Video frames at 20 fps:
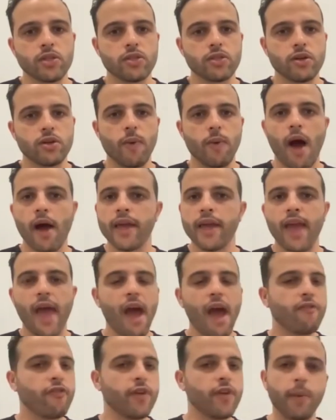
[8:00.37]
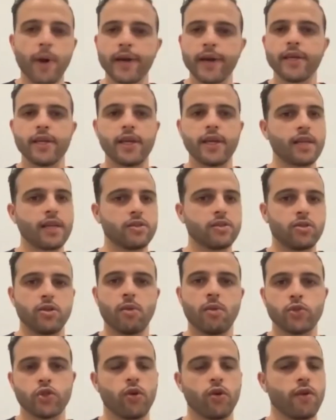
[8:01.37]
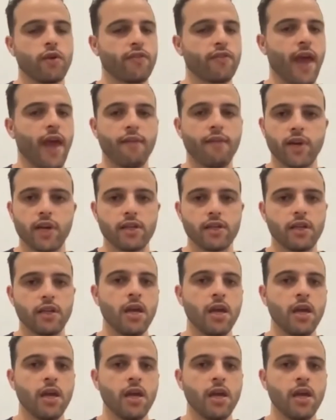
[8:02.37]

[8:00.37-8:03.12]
once in a while. Everybody gets some sort of cavity,